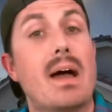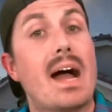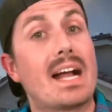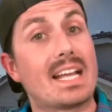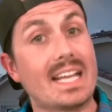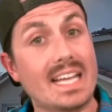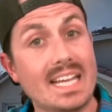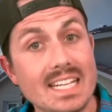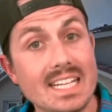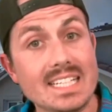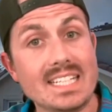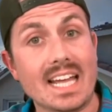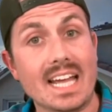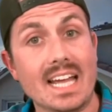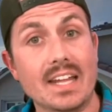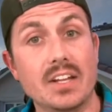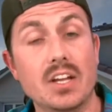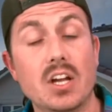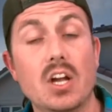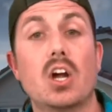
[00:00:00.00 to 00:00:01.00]
back in
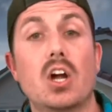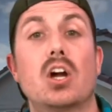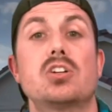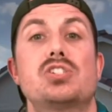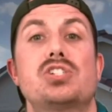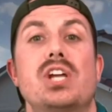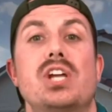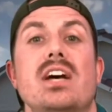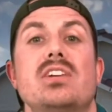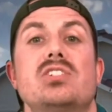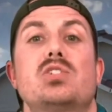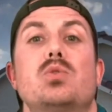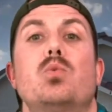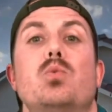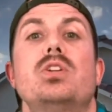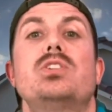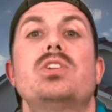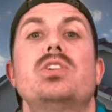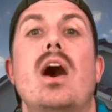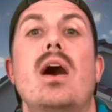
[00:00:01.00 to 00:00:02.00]
again, her chest
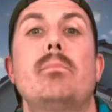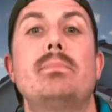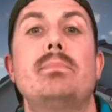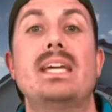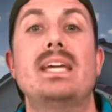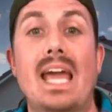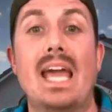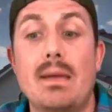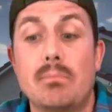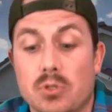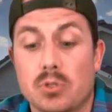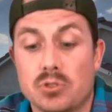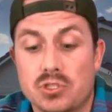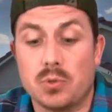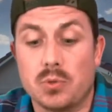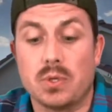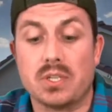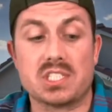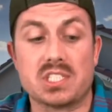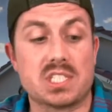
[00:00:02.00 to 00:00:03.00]
would not be able
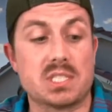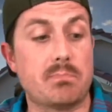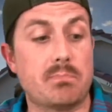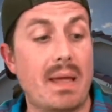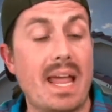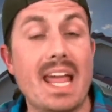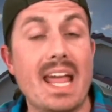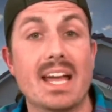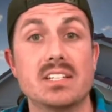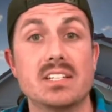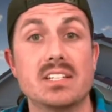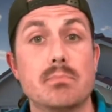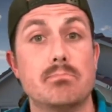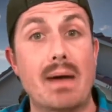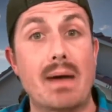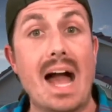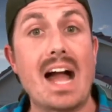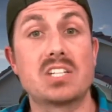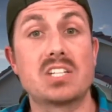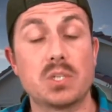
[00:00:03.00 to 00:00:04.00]
to expand
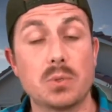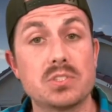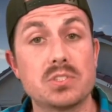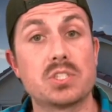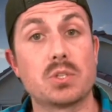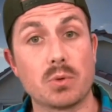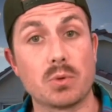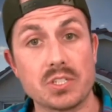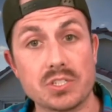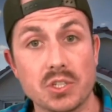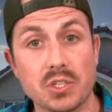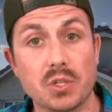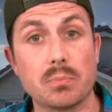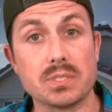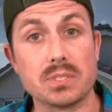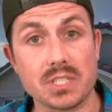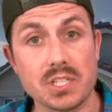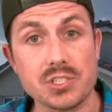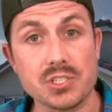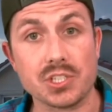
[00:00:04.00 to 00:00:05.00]
back to its original
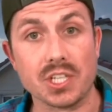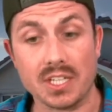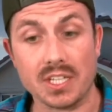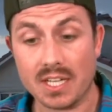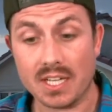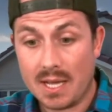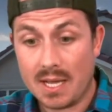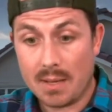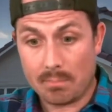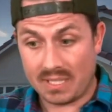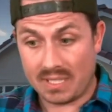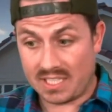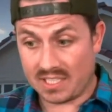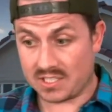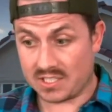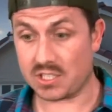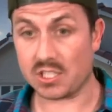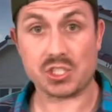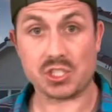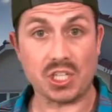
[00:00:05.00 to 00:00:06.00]
position
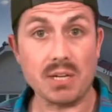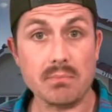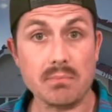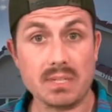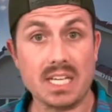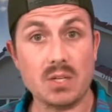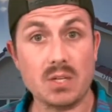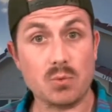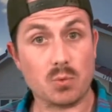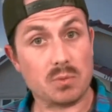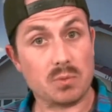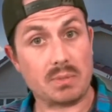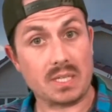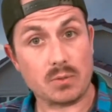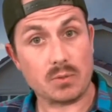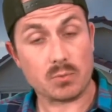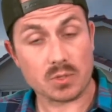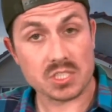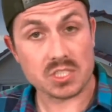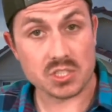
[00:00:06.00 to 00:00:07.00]
because the chimney would
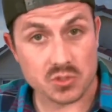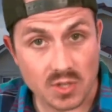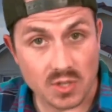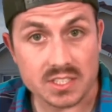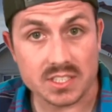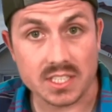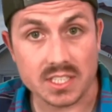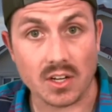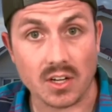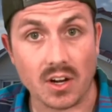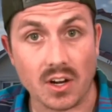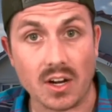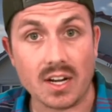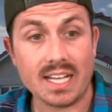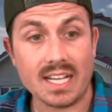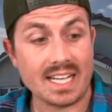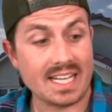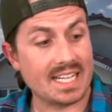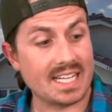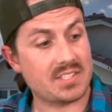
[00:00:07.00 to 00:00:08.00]
be restricting her.
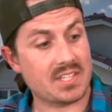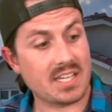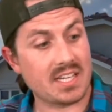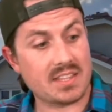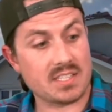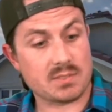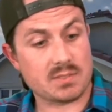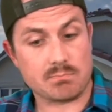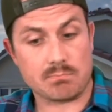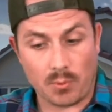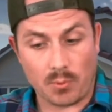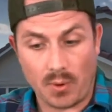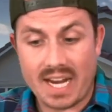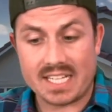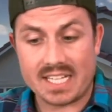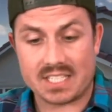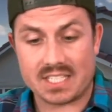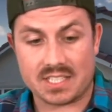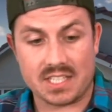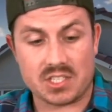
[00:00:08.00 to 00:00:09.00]
It's like this
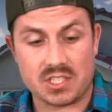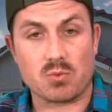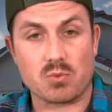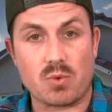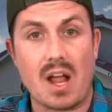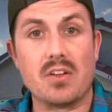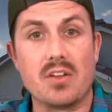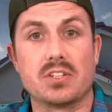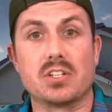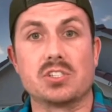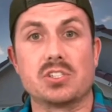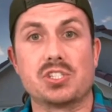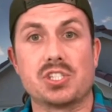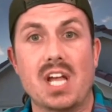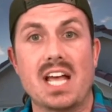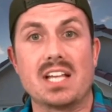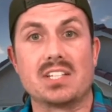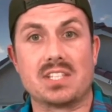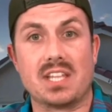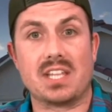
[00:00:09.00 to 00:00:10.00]
brace that's around her
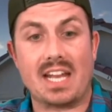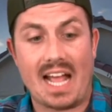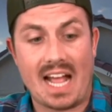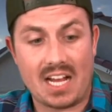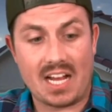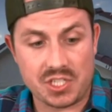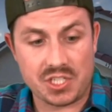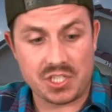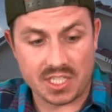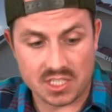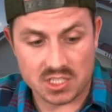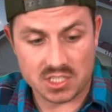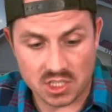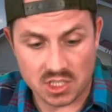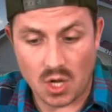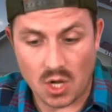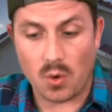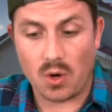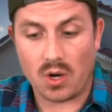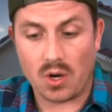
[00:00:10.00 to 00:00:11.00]
chest that as she gets
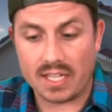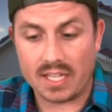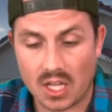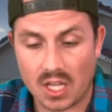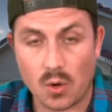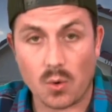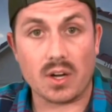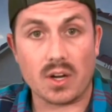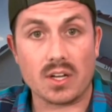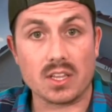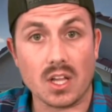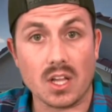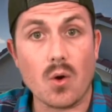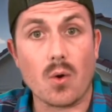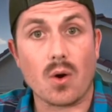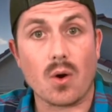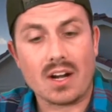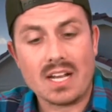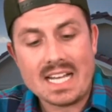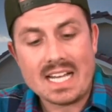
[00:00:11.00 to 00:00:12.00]
lower and lower and
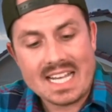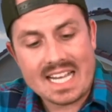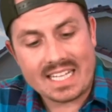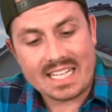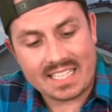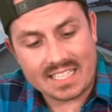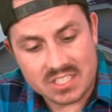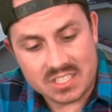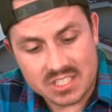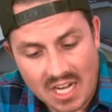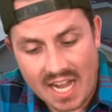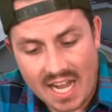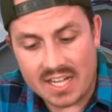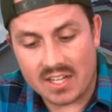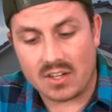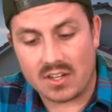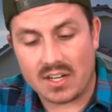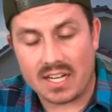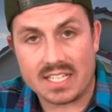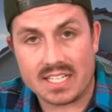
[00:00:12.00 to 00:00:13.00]
lower, it gets
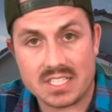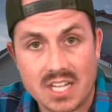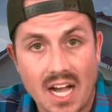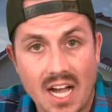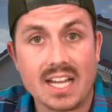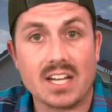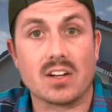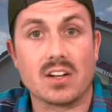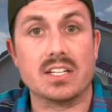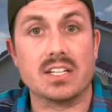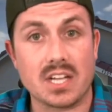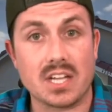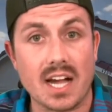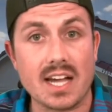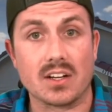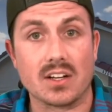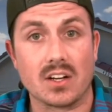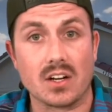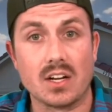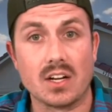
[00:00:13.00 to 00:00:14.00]
tighter and tighter and
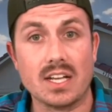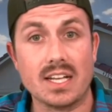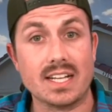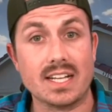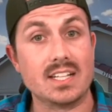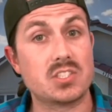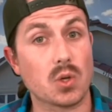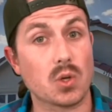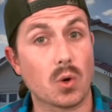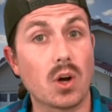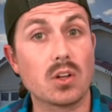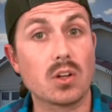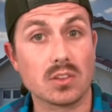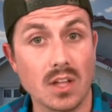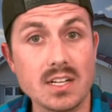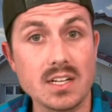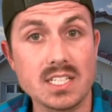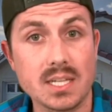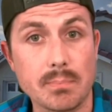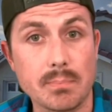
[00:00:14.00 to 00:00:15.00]
tighter. And so her
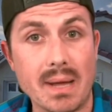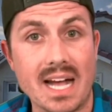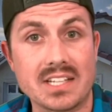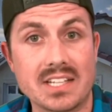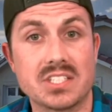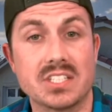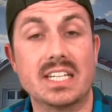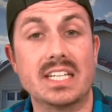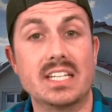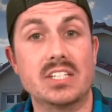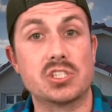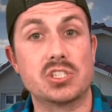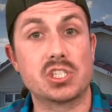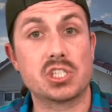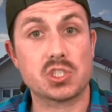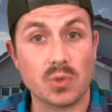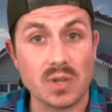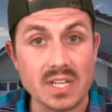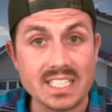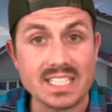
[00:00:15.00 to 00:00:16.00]
lung capacity is
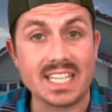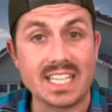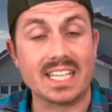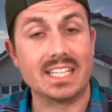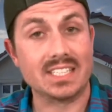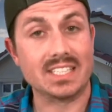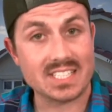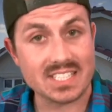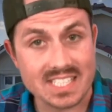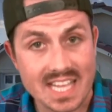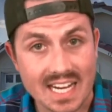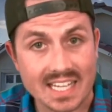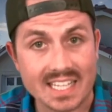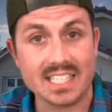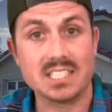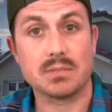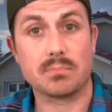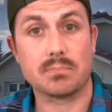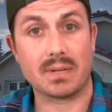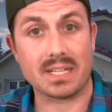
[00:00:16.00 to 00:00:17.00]
shrinking
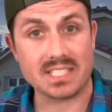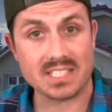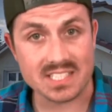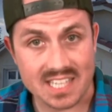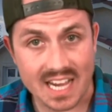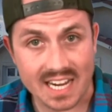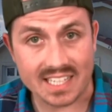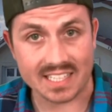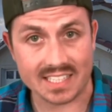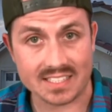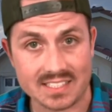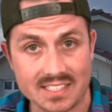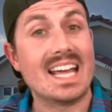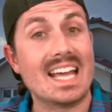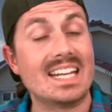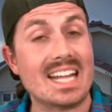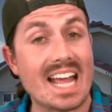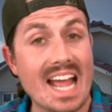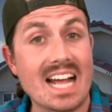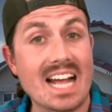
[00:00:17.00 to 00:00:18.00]
second by second.
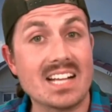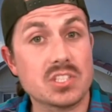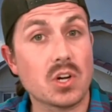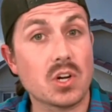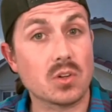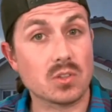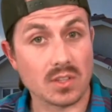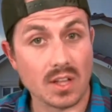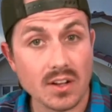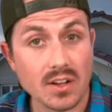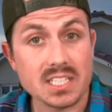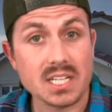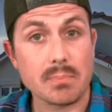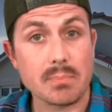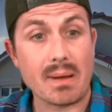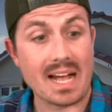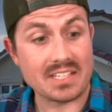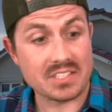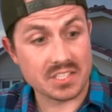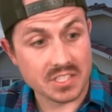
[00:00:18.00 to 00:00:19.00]
And as her lung
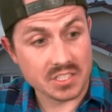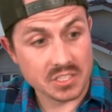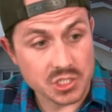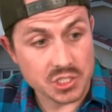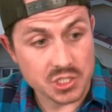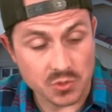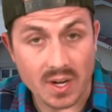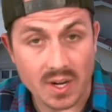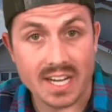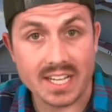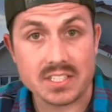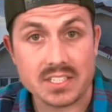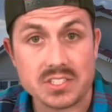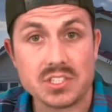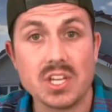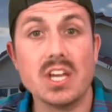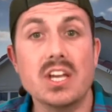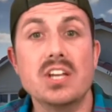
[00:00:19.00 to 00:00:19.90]
capacity shrinks,